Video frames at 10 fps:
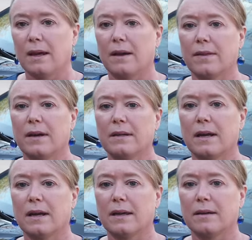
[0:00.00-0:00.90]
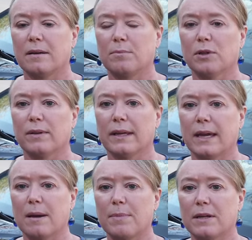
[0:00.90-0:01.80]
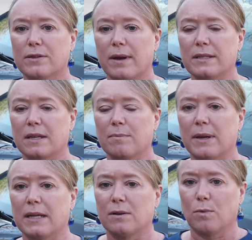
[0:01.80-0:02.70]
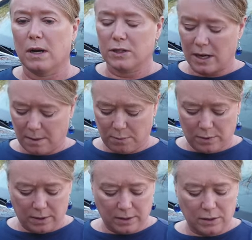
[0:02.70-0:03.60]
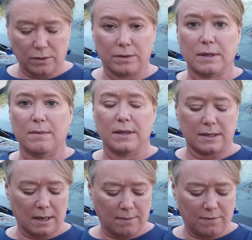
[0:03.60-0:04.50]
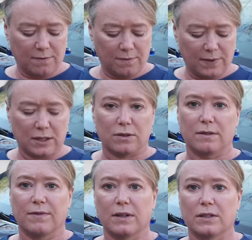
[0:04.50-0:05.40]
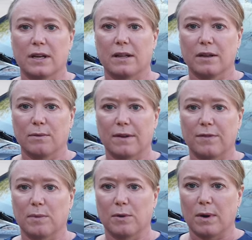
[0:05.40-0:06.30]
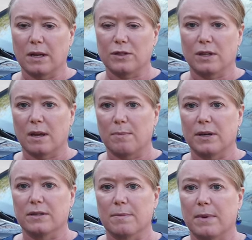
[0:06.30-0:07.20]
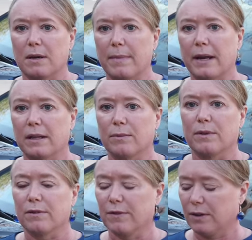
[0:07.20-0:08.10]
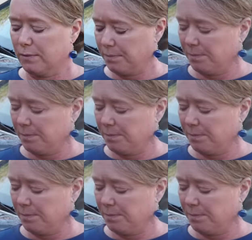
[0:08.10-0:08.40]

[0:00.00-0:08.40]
Now, the Hyundai uh, Blue Link app also has a companion watch app where you can do some of the same features and functionality right from your watch, and that pairs up automatically with your phone.